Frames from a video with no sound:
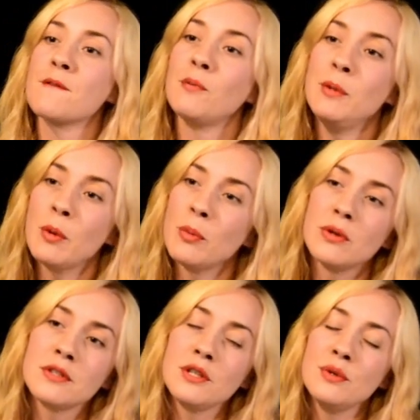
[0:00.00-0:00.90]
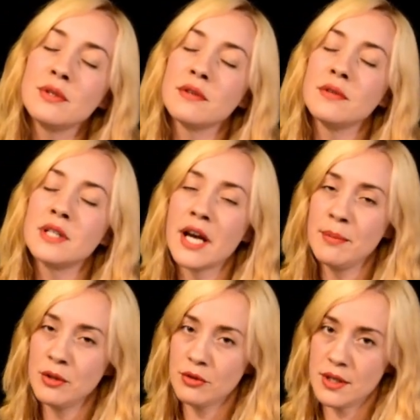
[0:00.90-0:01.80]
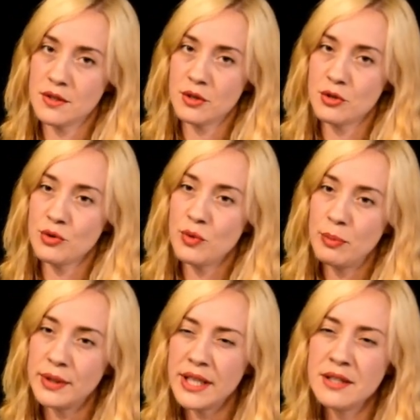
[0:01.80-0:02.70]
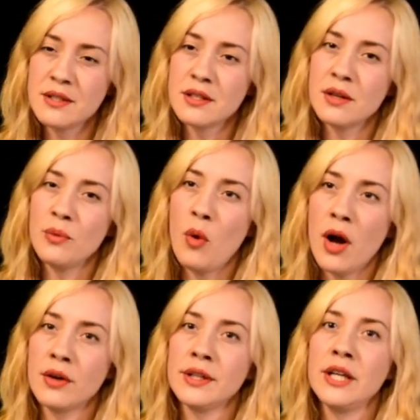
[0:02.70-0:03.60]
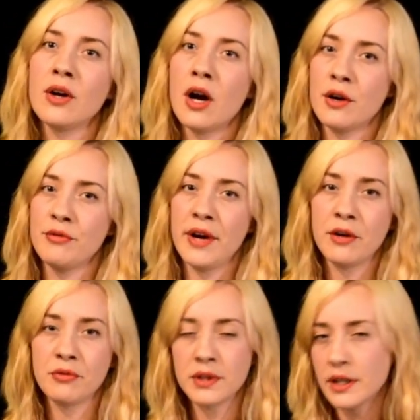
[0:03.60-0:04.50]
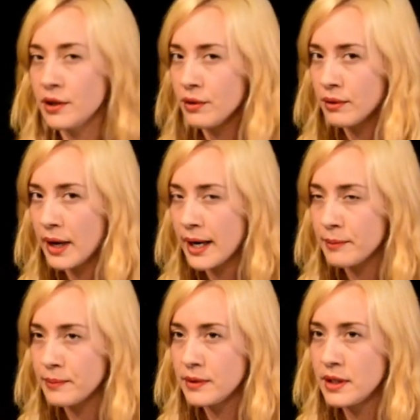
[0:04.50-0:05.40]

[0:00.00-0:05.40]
We propose the use of the diamond crystal to replace the water liter artifact for the kilogram.